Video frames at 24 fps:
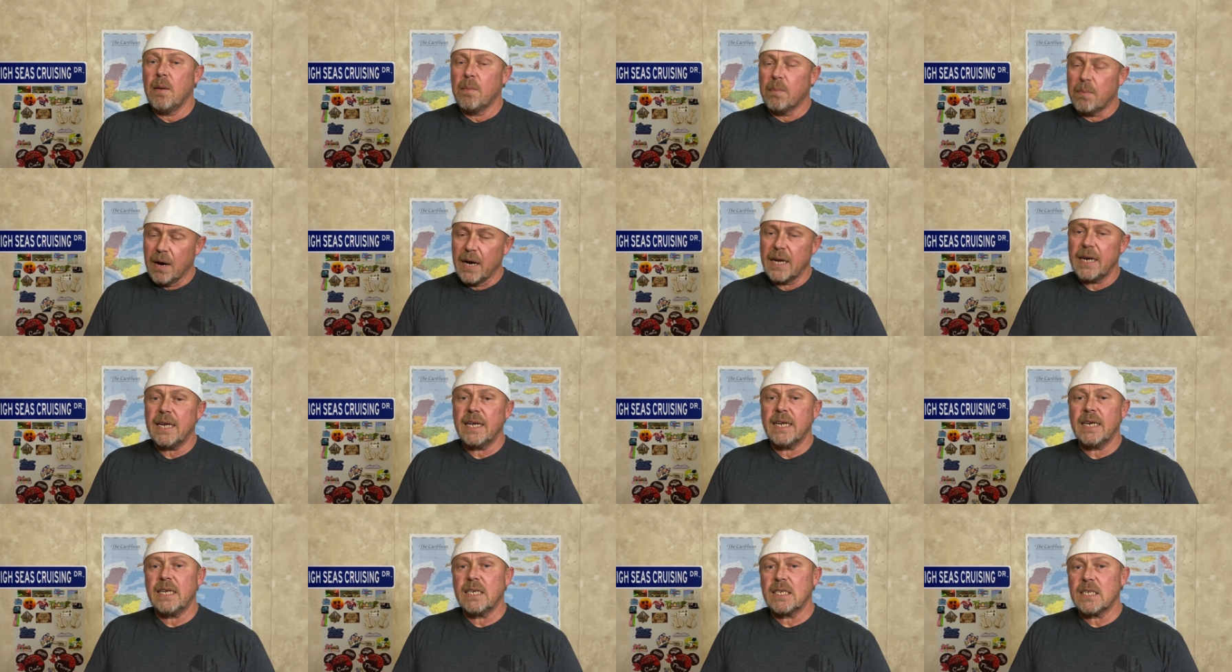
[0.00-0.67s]
but
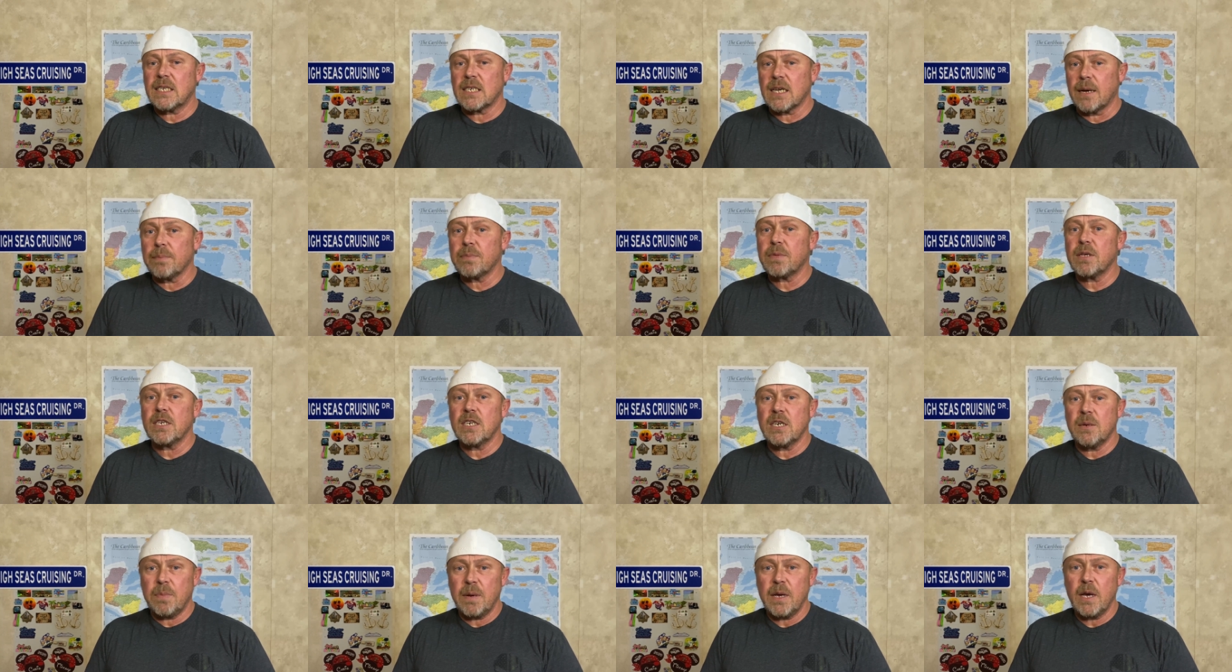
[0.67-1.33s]
it is
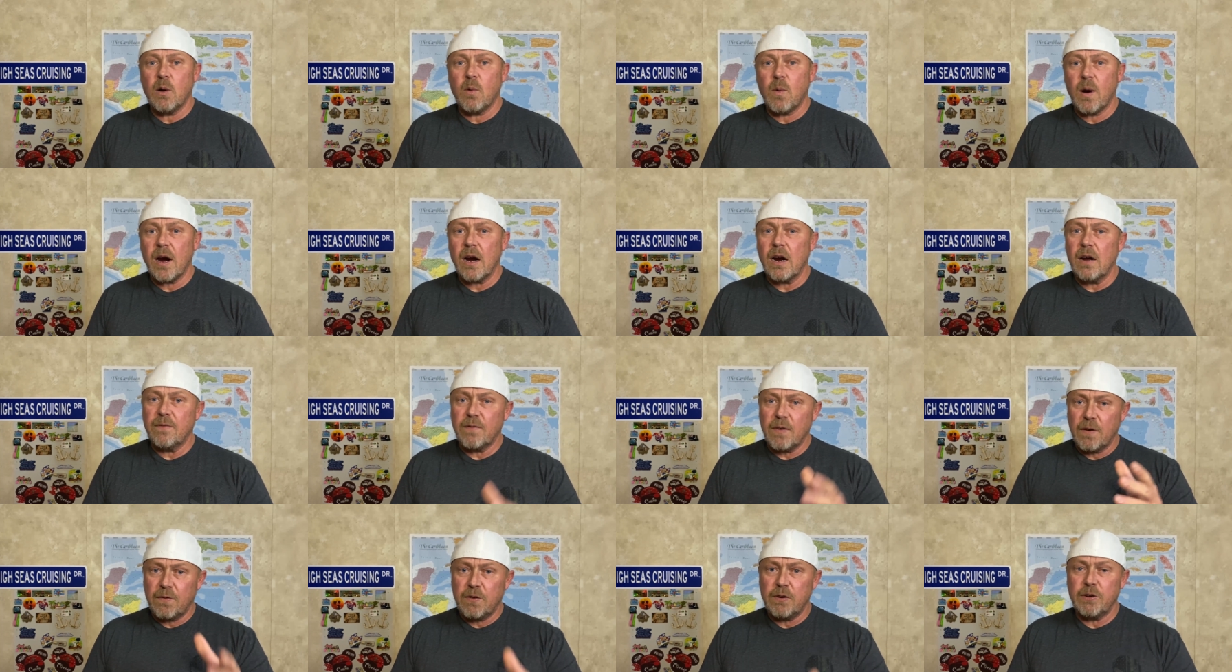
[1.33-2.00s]
something to be aware
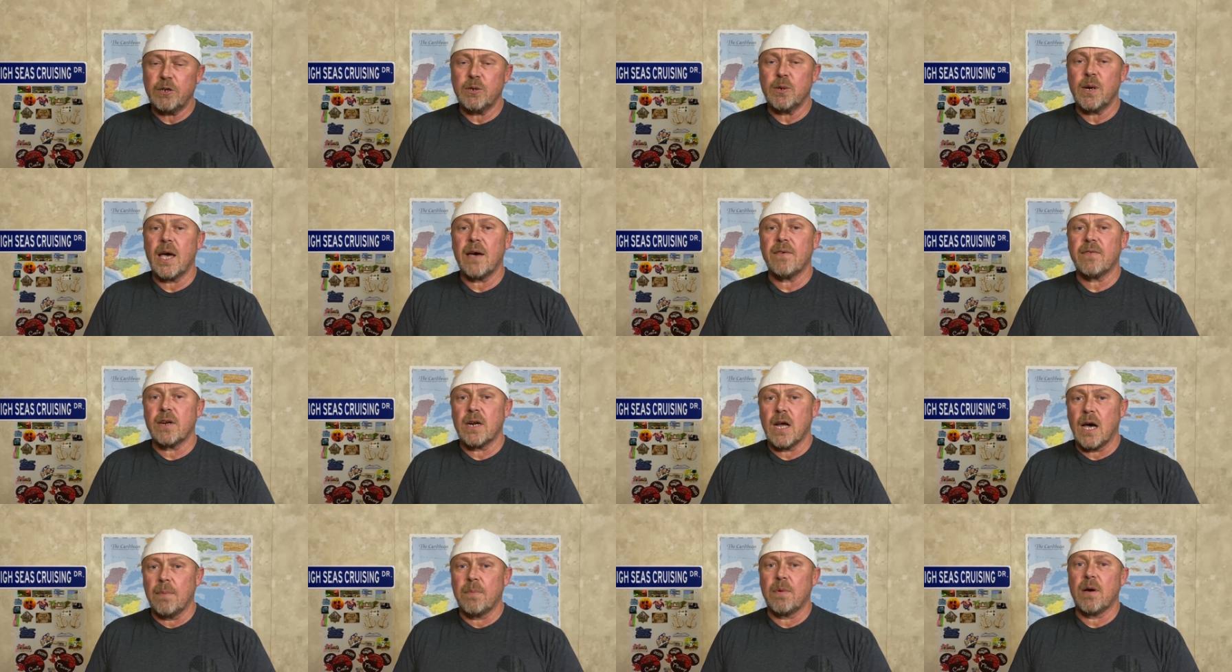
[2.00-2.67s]
of if you do have
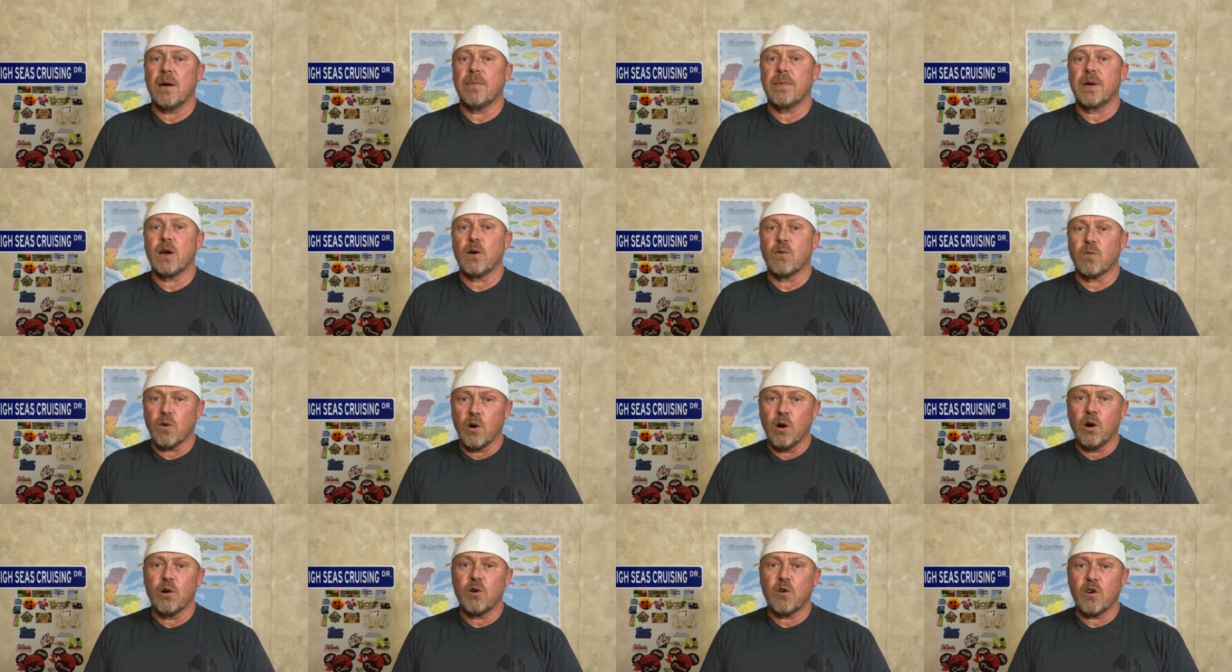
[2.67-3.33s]
an upcoming
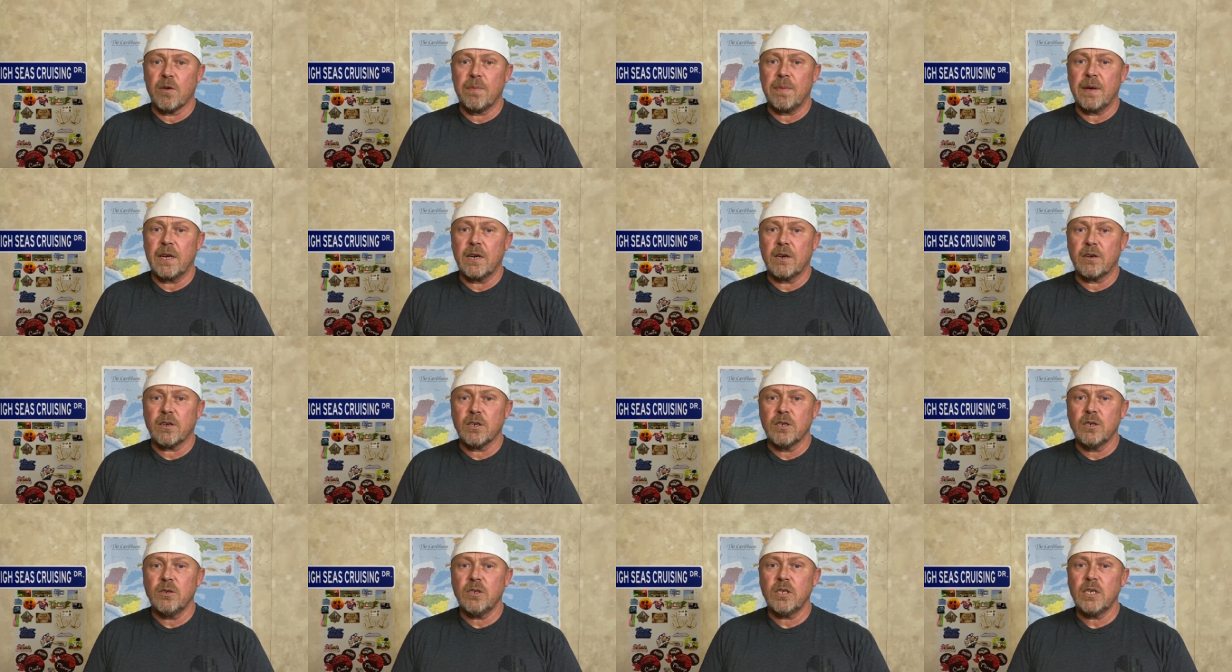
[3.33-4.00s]
Royal Caribbean
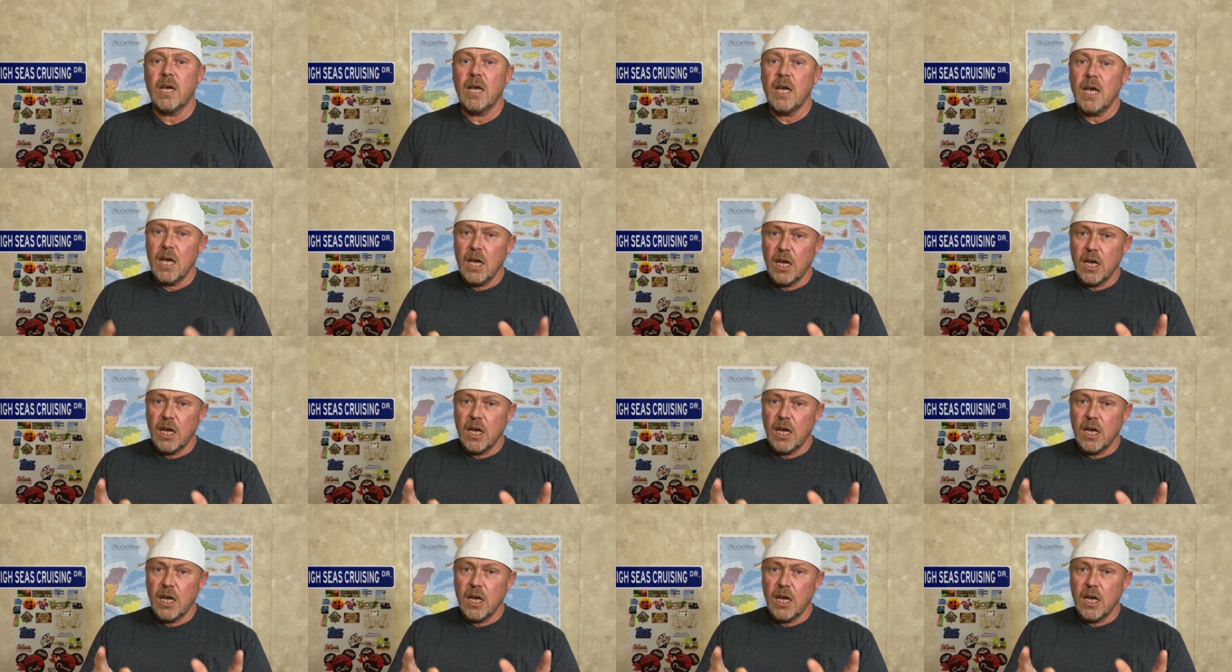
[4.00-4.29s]
cruise.